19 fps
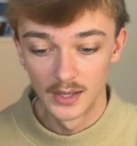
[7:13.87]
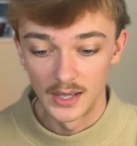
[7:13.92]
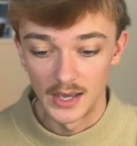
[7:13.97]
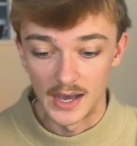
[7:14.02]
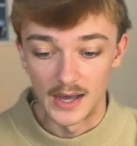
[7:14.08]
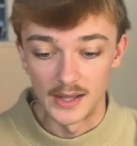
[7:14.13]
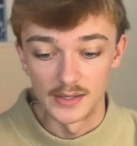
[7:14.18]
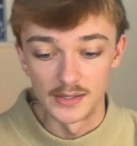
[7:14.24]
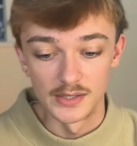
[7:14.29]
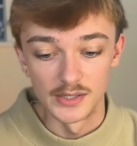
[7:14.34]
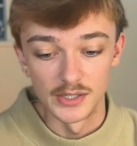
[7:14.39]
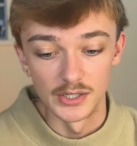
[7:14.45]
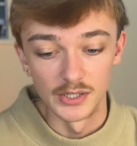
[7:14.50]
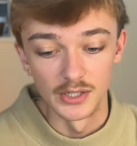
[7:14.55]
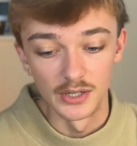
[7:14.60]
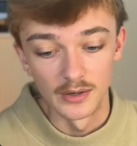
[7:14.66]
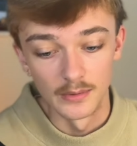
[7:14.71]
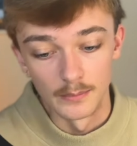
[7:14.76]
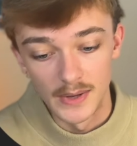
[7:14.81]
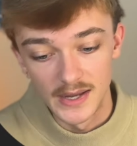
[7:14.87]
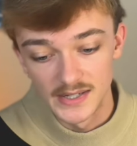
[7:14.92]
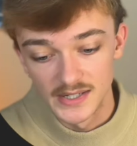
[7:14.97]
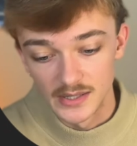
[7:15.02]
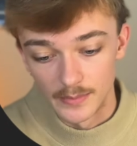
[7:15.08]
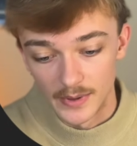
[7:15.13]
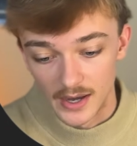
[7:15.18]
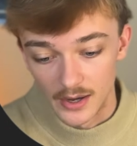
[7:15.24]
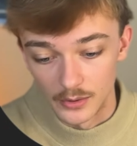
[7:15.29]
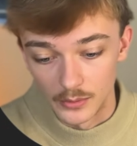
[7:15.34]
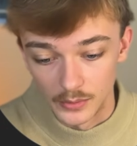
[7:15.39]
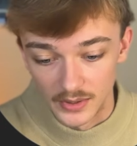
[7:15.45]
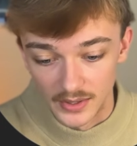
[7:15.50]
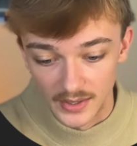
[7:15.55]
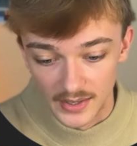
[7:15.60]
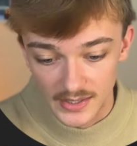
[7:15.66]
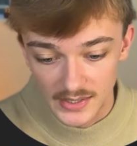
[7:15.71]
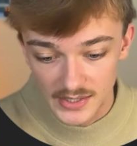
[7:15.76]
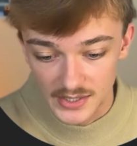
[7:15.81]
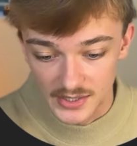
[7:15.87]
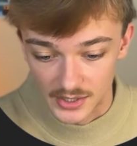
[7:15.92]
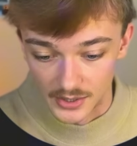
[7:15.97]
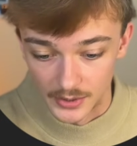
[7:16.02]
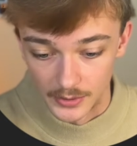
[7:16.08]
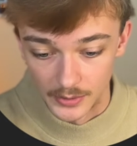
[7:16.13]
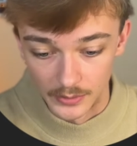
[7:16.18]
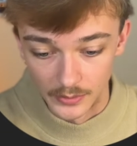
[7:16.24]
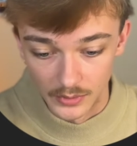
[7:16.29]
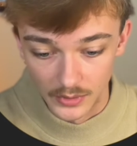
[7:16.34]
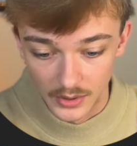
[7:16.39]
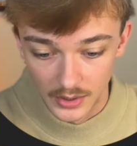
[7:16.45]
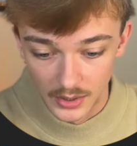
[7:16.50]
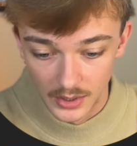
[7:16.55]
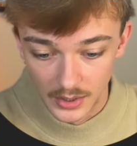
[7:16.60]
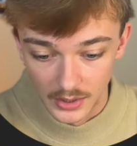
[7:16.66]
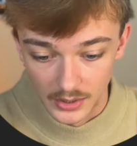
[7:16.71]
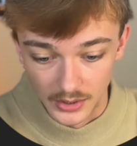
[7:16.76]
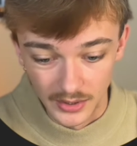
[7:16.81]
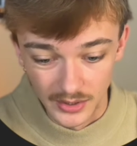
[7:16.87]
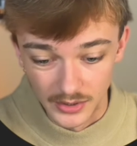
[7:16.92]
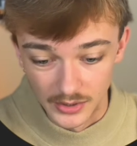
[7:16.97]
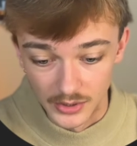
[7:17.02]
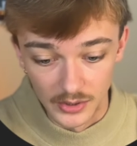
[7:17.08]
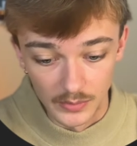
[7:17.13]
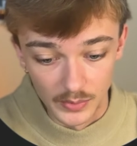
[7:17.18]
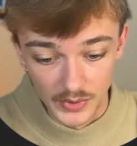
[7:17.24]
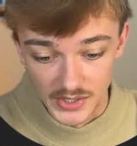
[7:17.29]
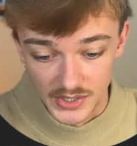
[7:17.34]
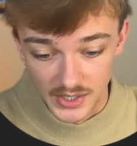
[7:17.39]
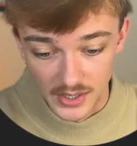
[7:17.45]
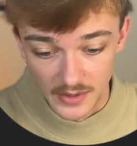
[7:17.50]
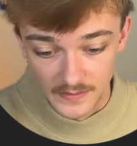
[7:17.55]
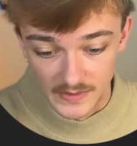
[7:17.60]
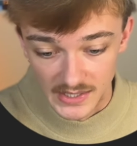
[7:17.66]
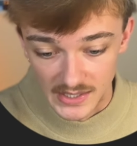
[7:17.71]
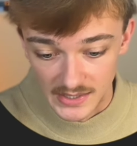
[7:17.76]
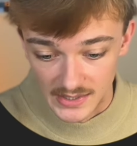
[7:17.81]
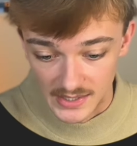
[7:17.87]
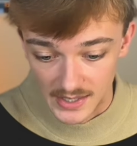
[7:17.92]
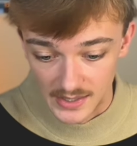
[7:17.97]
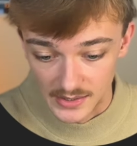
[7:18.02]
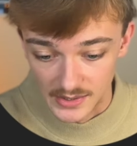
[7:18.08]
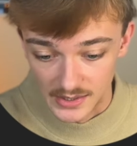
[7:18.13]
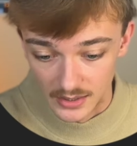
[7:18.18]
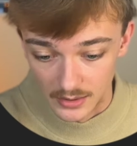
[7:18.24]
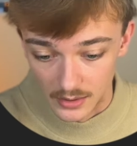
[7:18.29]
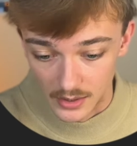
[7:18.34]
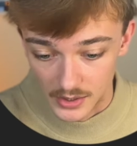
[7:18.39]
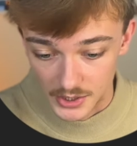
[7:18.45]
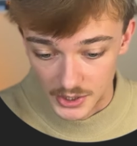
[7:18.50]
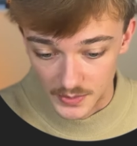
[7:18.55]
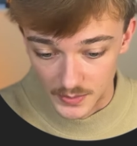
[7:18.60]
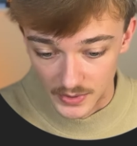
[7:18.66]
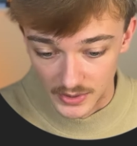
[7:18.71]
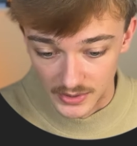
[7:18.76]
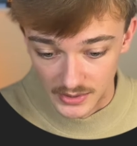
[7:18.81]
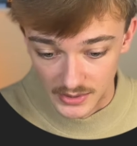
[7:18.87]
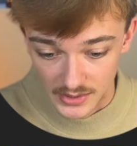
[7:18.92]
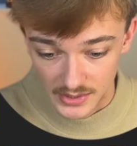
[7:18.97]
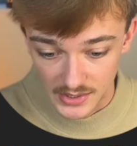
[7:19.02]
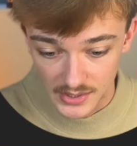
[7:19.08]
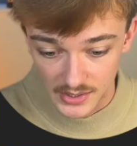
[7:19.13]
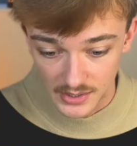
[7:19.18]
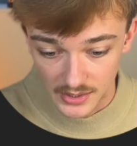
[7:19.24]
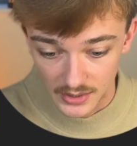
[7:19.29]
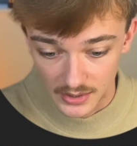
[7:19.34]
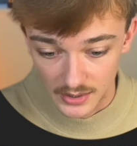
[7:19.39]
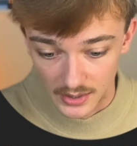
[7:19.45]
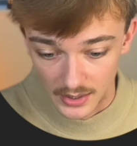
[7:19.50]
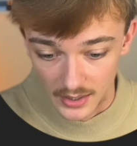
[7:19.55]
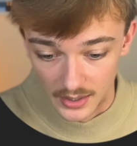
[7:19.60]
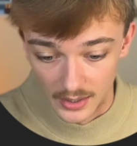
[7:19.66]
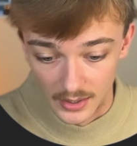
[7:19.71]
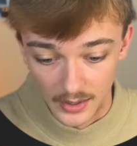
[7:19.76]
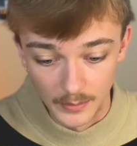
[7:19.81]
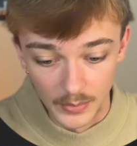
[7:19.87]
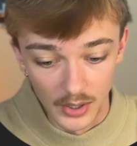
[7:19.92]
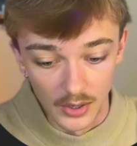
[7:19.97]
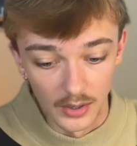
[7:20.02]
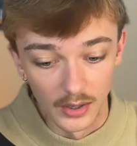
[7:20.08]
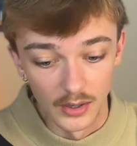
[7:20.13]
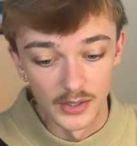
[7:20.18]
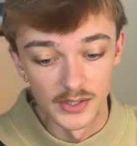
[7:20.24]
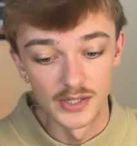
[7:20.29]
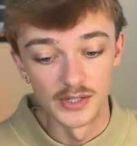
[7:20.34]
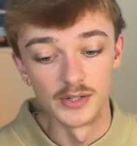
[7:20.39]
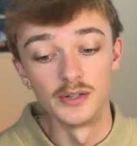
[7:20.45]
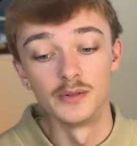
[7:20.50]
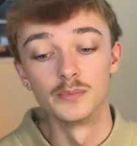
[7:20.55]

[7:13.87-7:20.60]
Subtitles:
And you can mess about with this, so you can do preserve details enlargement, but I like to do